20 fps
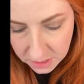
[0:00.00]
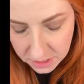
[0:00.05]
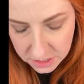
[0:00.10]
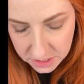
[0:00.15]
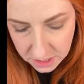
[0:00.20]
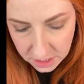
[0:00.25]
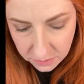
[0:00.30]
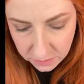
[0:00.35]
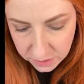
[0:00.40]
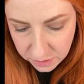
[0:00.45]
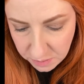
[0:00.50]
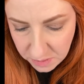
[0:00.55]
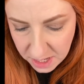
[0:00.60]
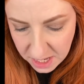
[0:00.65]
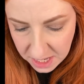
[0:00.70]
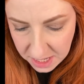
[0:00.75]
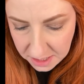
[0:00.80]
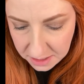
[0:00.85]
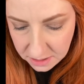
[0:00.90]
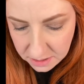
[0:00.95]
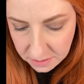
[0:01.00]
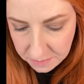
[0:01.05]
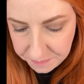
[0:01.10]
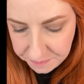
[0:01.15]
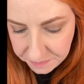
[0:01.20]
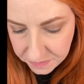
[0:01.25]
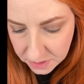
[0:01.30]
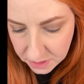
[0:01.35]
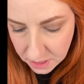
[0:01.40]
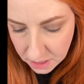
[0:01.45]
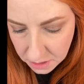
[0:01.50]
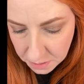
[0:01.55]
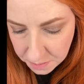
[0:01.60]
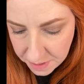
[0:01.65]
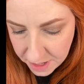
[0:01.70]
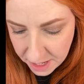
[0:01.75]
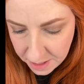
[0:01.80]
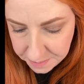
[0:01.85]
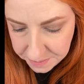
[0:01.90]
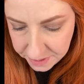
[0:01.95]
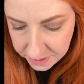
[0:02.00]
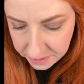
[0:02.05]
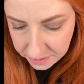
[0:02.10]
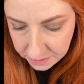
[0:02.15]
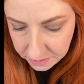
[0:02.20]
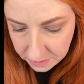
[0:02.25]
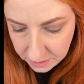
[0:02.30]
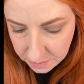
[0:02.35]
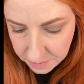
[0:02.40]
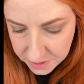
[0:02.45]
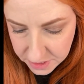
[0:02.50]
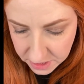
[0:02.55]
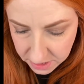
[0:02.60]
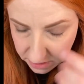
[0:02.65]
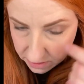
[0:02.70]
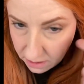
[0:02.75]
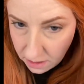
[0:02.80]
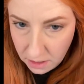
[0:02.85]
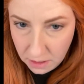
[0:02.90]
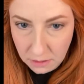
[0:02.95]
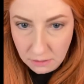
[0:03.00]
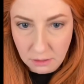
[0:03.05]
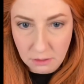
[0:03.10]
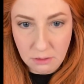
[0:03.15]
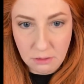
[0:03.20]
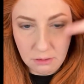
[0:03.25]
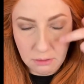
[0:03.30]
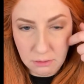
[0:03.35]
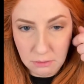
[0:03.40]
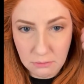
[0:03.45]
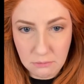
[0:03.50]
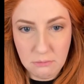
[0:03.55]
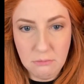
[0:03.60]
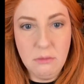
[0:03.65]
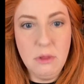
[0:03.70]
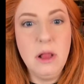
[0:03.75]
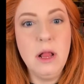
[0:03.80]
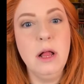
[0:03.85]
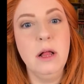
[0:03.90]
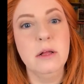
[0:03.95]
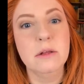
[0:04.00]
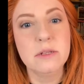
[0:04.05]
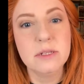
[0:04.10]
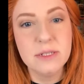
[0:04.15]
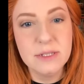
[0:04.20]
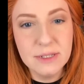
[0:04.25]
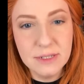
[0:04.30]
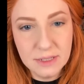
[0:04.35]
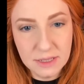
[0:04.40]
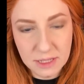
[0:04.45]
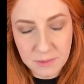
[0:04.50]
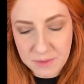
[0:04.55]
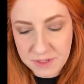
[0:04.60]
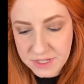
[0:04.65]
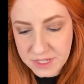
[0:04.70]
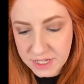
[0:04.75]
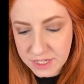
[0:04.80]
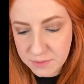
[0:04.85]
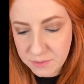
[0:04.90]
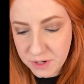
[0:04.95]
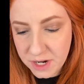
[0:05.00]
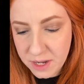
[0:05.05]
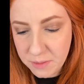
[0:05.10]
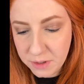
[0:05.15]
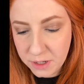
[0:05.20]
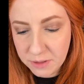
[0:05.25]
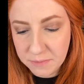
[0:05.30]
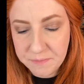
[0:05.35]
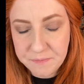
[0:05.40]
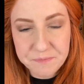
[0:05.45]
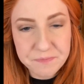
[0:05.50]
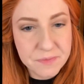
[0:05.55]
gonna start with my ColourPop lipstick, Lippie Stix primer.